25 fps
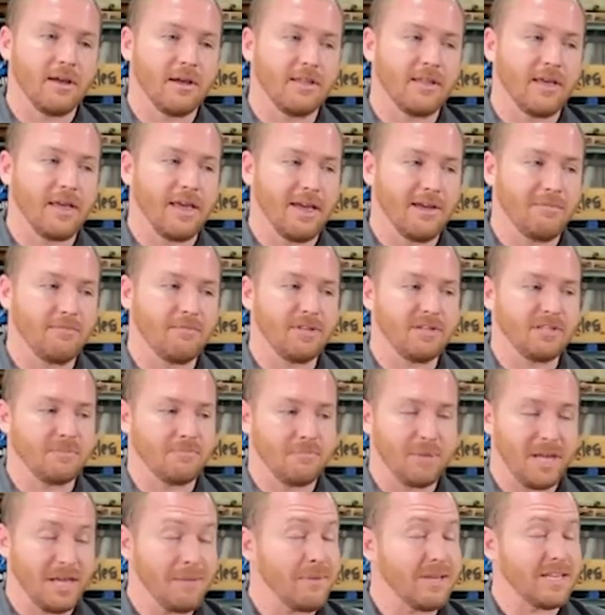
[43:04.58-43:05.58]
they have these
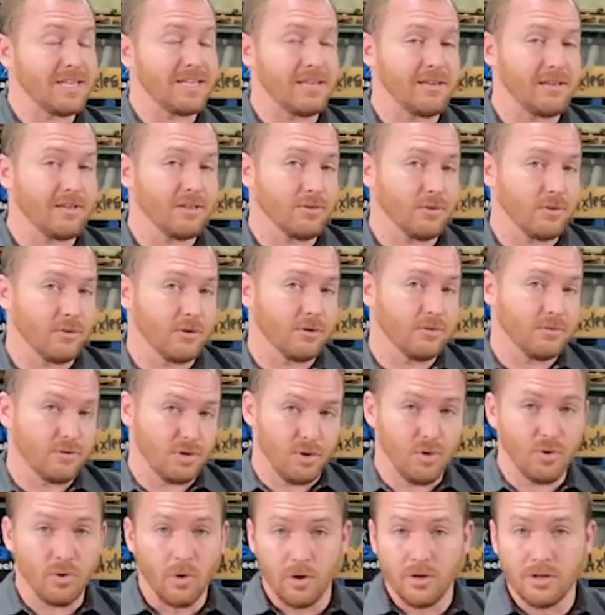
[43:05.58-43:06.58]
baby teeth or
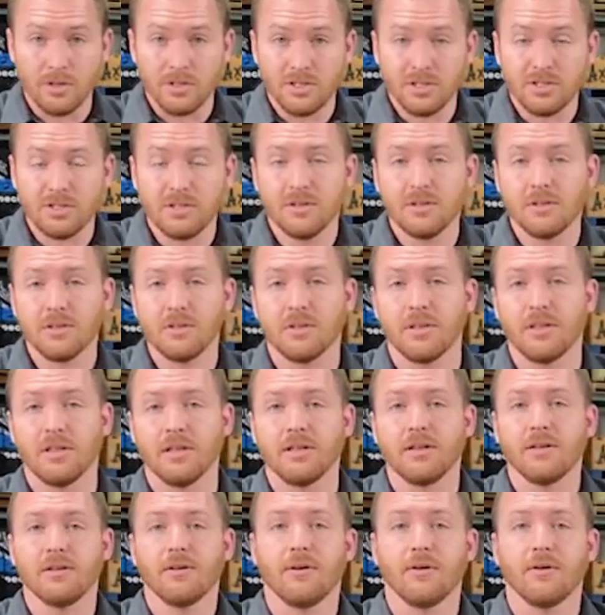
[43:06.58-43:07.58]
toe hooks
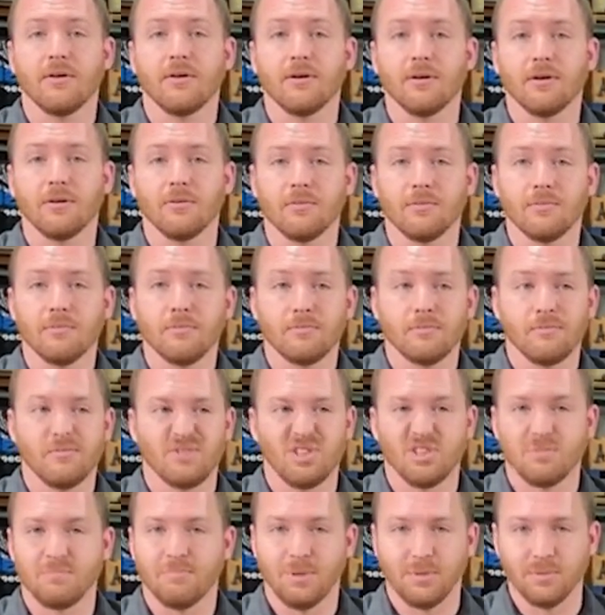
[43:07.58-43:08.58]
that are
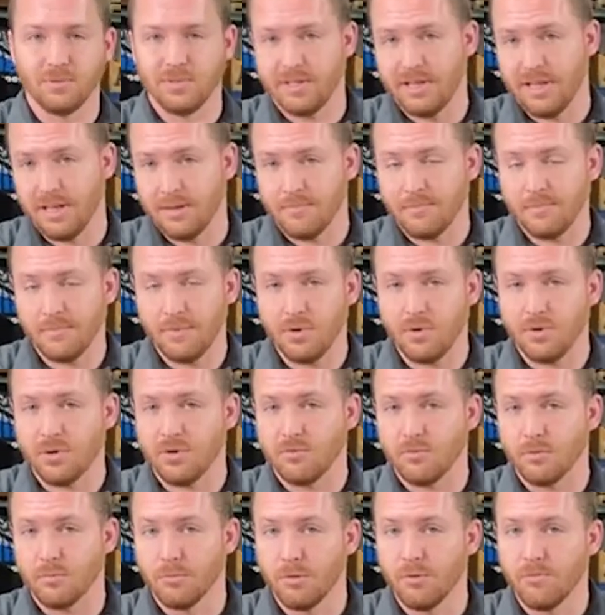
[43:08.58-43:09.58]
just bolted in. You
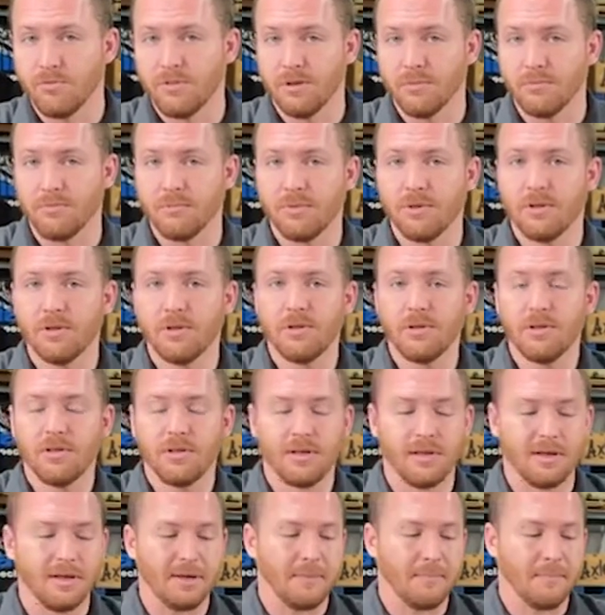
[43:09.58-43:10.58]
can remove them.
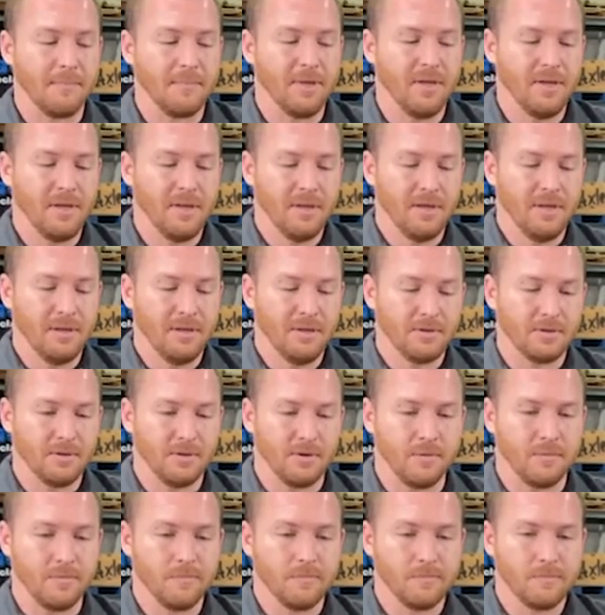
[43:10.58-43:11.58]

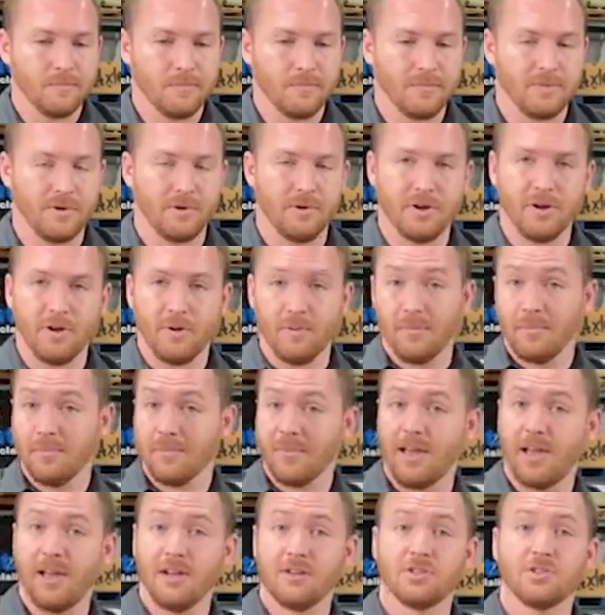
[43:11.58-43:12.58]
So there you go.
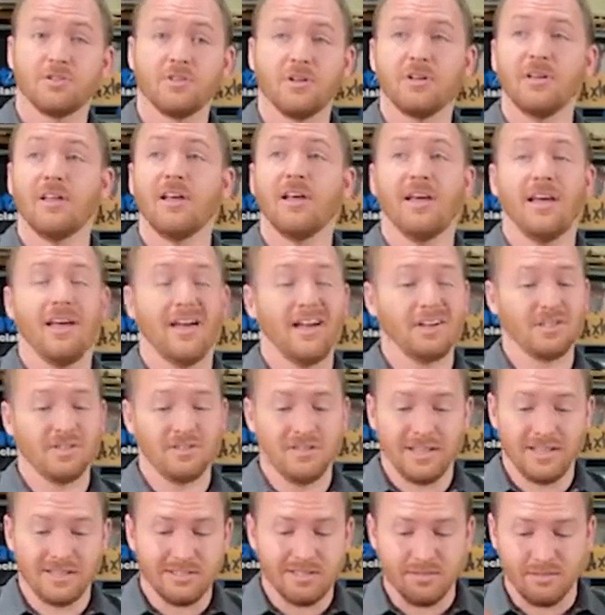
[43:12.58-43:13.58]
Extra.
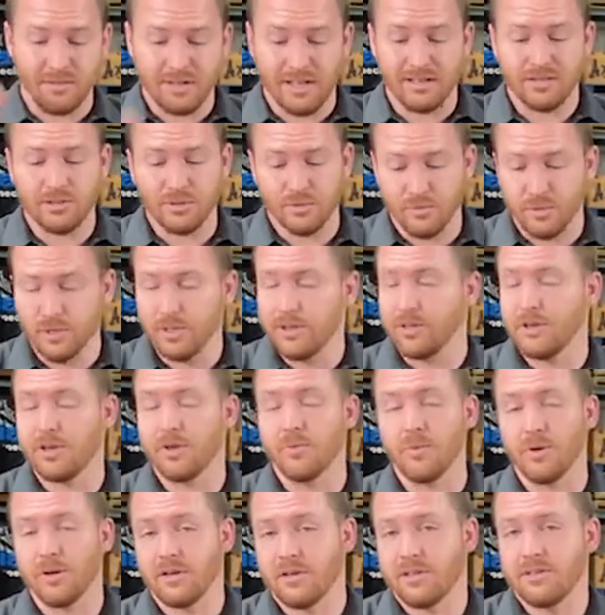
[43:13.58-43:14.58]
Actually, that's a really
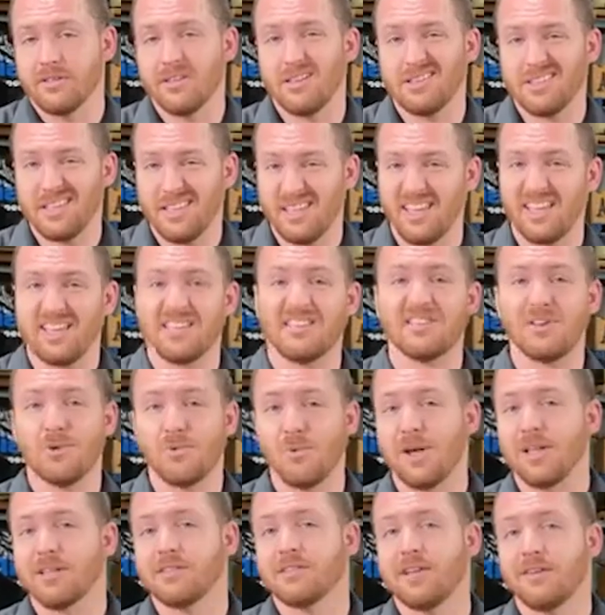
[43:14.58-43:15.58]
good one because that's easy
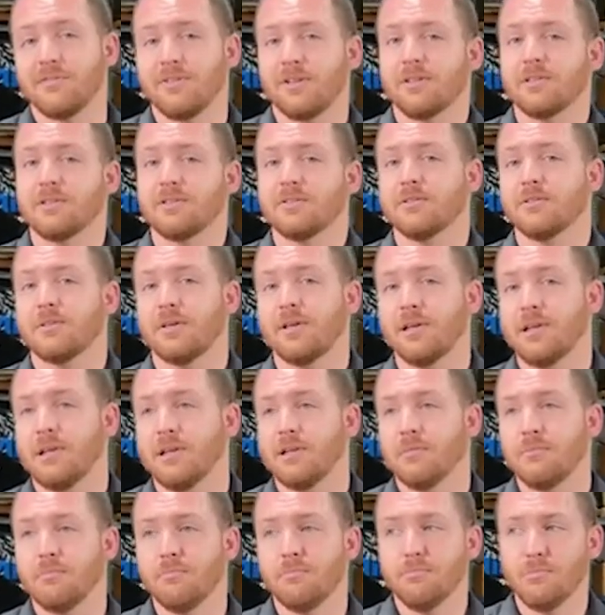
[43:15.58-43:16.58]
weight savings.
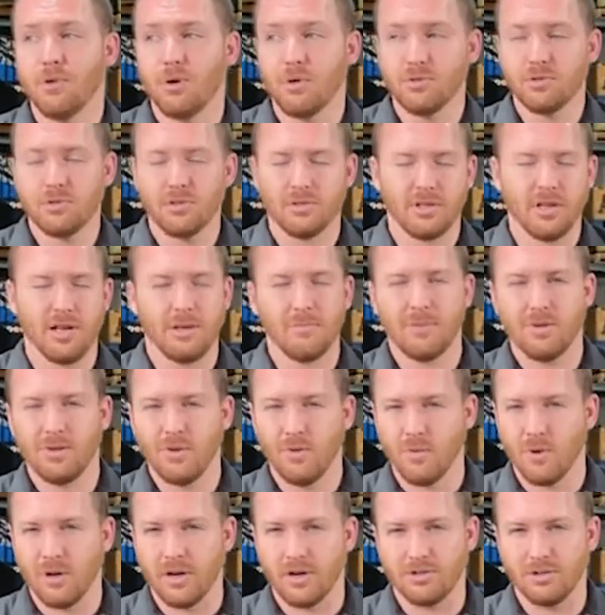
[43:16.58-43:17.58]
And most of the time you
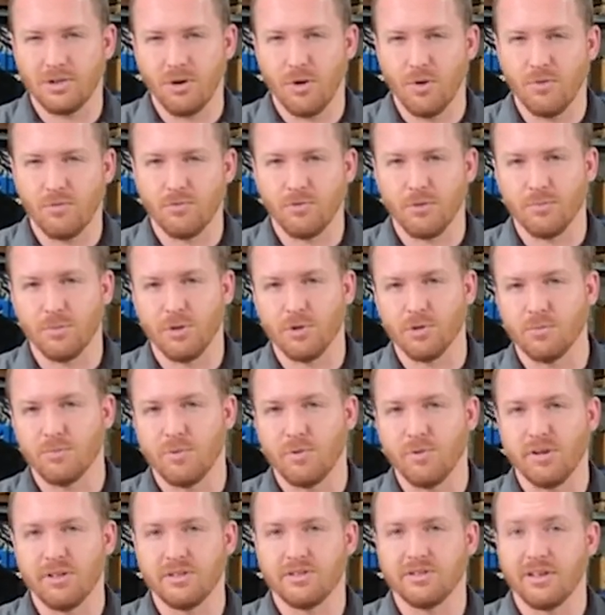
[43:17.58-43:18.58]
don't want to tow from those
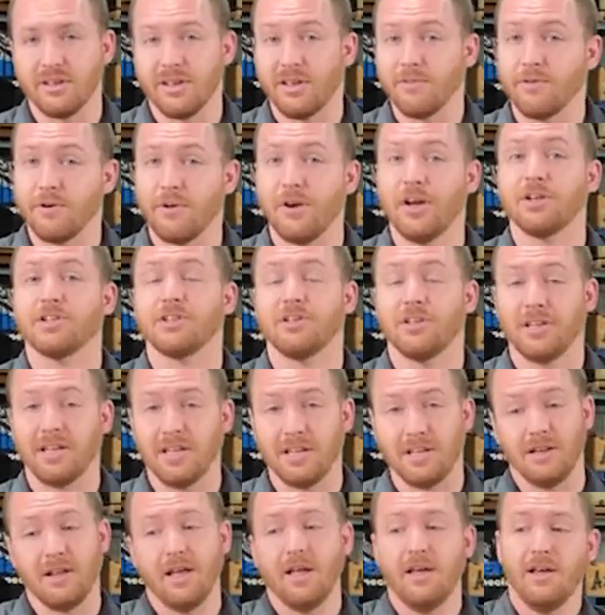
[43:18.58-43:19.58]
points, like if you're actually
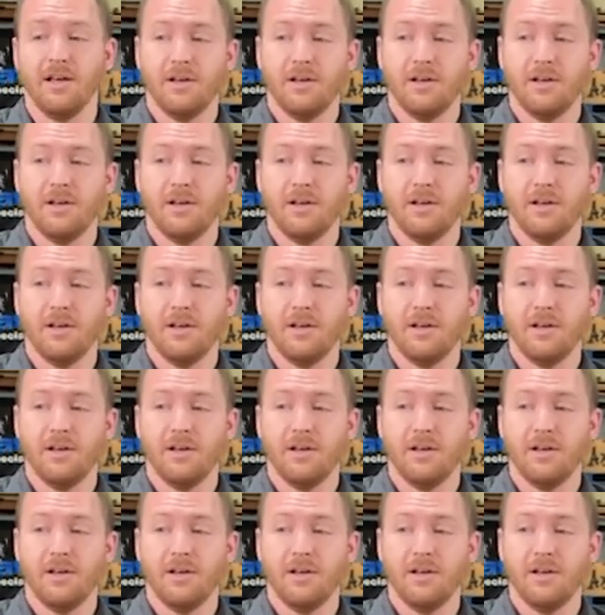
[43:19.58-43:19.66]
getting